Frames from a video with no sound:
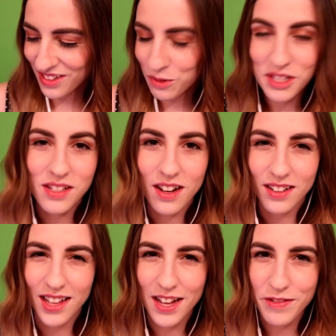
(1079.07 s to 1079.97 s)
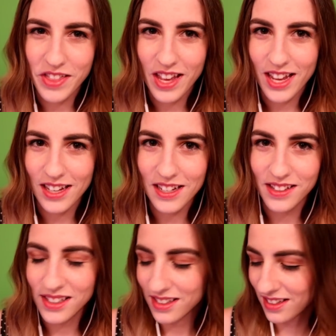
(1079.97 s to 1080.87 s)
was not alive in the
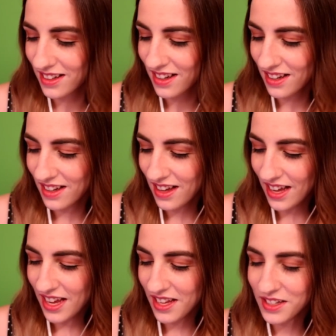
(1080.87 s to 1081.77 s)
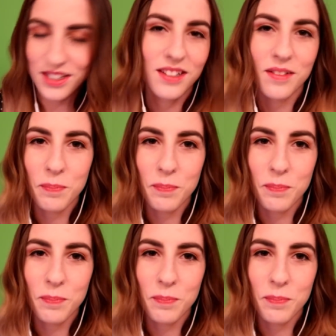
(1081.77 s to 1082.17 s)
80s, and